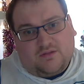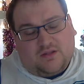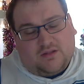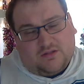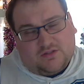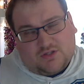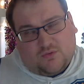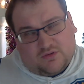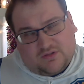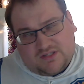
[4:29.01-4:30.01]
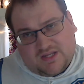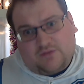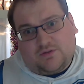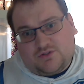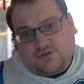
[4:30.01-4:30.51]
and so on
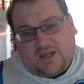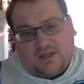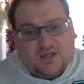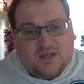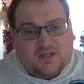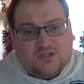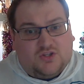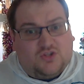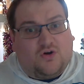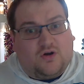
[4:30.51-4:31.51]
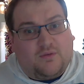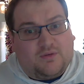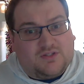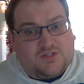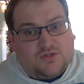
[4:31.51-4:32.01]
down the track, you're not
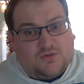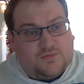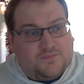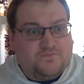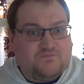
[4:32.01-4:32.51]
going to